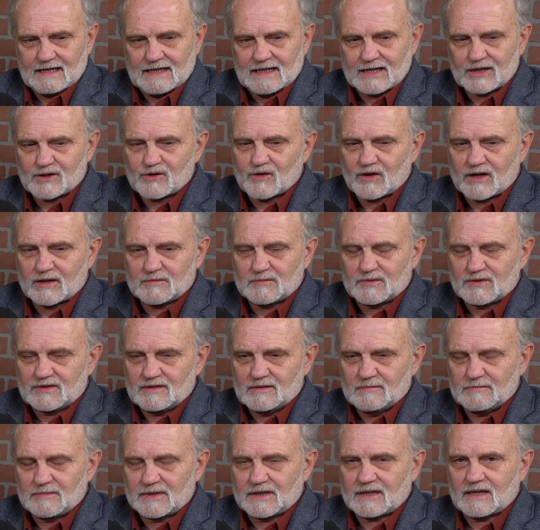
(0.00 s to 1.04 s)

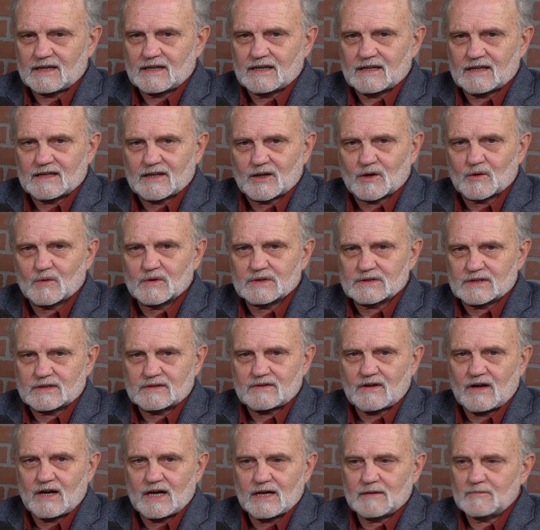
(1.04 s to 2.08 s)
incredible, but there was a
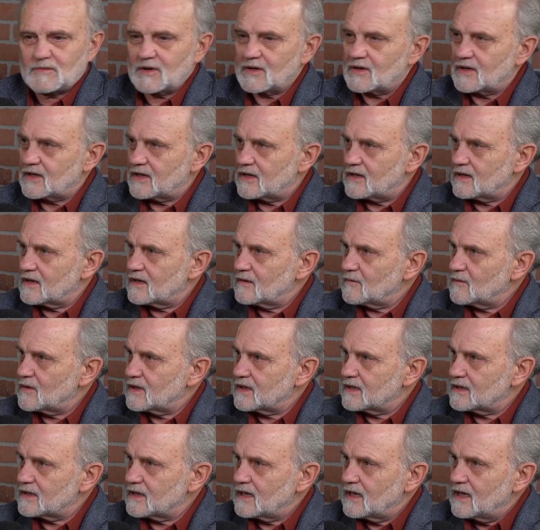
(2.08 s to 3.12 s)
time
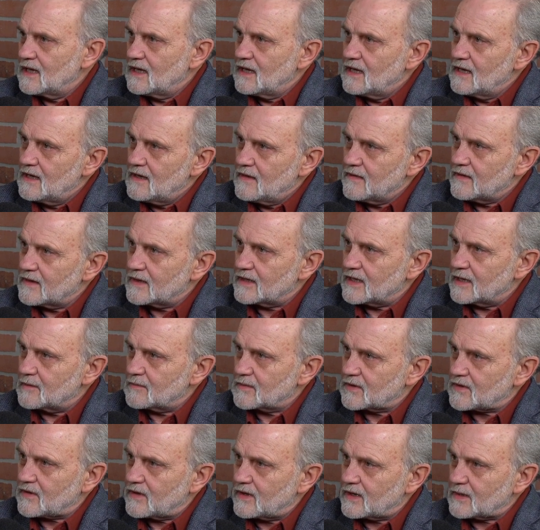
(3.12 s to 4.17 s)
when the
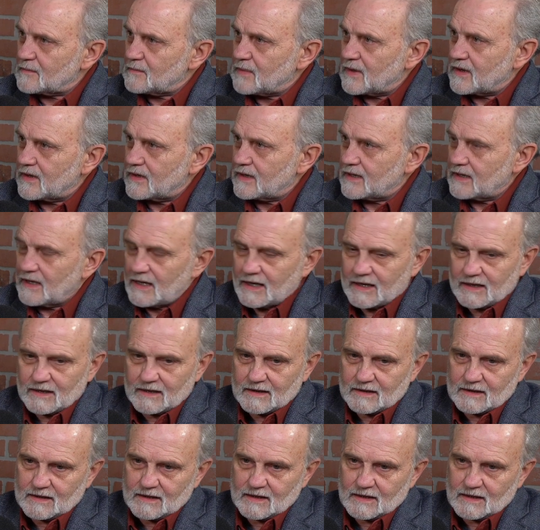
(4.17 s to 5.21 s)
Democratic Party
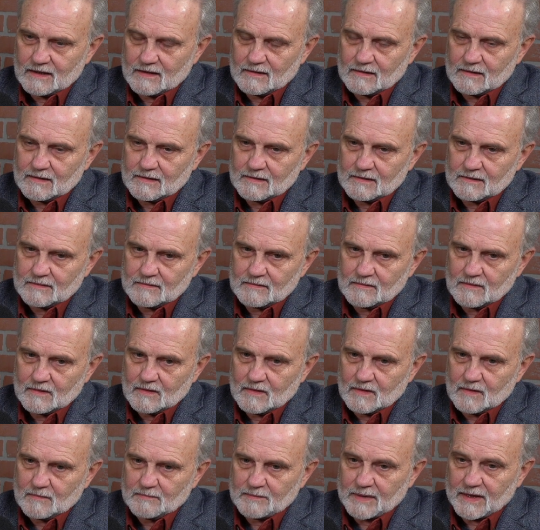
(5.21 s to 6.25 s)
had a
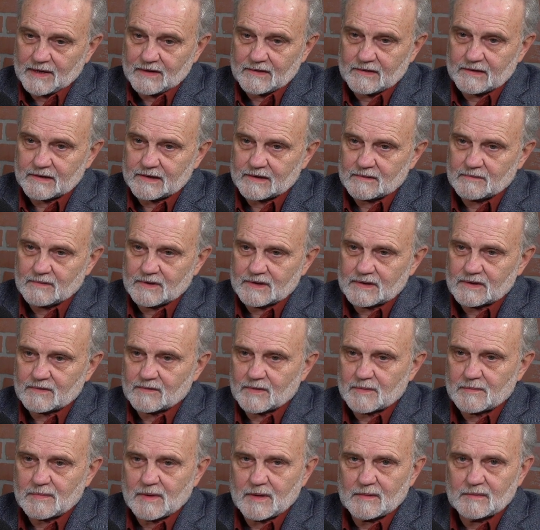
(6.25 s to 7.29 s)
parity with the
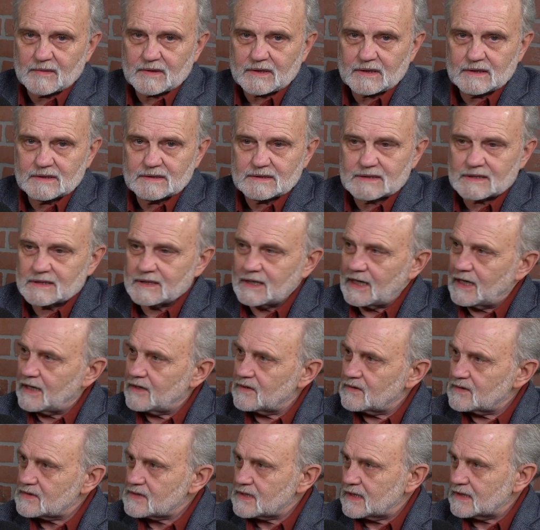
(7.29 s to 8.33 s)
Republicans in the
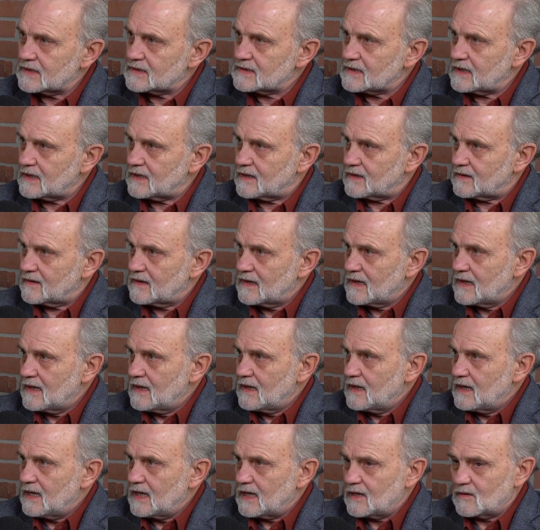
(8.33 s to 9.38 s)
Idaho State Senate.
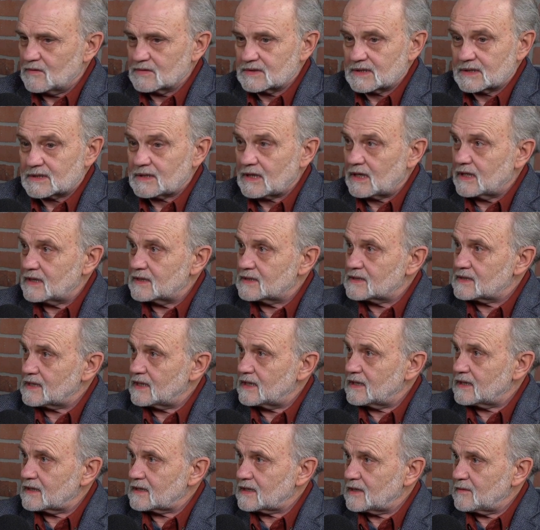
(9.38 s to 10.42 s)
It was a tied
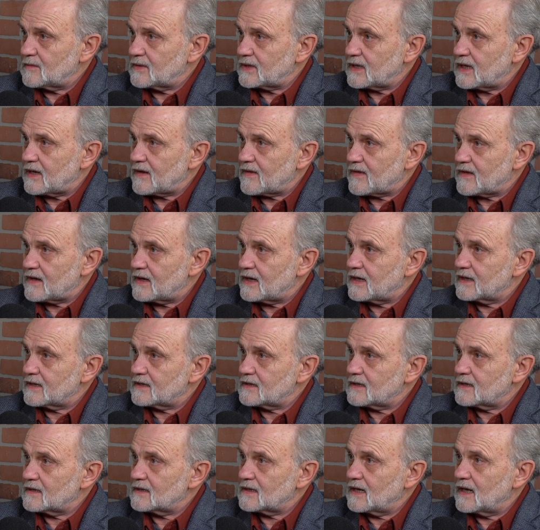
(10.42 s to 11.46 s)
Senate coming out of the
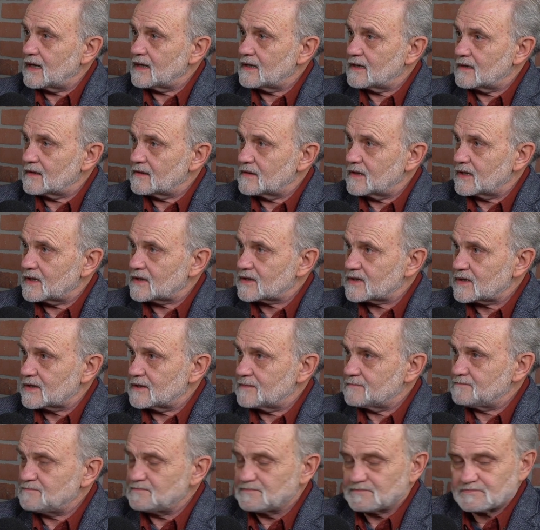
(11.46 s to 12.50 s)
1990
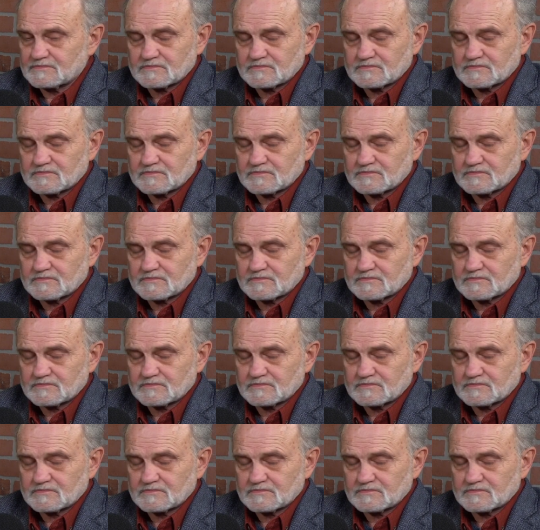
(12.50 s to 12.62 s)
election,